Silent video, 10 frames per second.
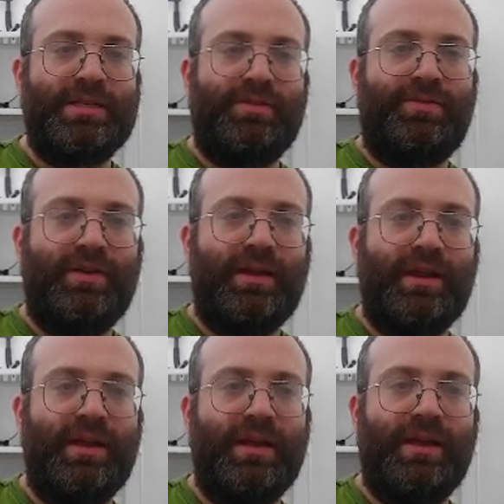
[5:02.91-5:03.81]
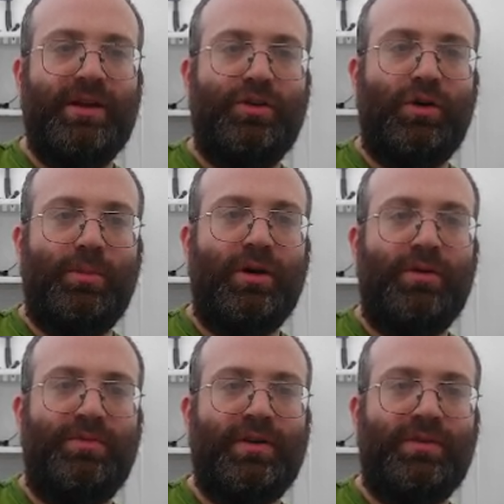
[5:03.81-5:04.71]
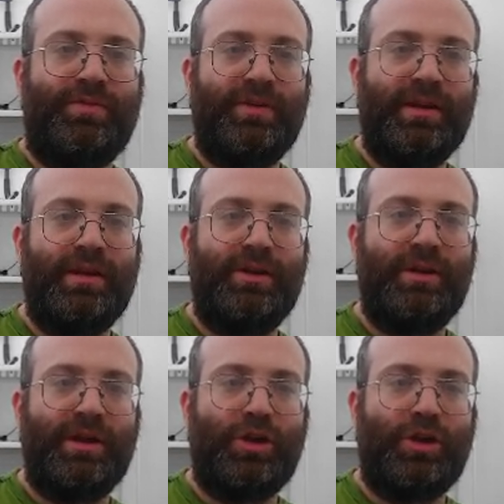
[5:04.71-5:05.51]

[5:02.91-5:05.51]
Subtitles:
is infinity, normal of infinite,